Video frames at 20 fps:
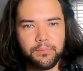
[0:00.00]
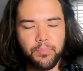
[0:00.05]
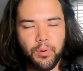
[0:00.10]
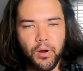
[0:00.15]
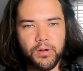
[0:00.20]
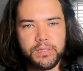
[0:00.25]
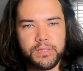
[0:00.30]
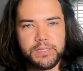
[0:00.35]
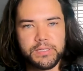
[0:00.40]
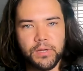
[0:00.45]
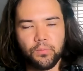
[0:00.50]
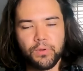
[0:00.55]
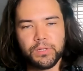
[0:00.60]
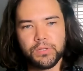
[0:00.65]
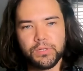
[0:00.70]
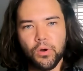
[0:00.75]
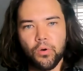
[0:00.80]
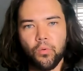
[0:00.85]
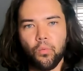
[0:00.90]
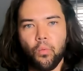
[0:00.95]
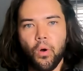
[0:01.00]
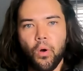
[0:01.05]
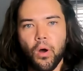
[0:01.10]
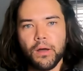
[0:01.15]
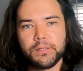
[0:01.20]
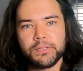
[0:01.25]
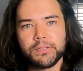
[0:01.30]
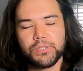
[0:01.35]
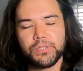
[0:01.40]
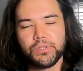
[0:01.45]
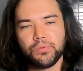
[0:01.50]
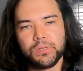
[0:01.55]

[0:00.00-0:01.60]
parts that we don't want to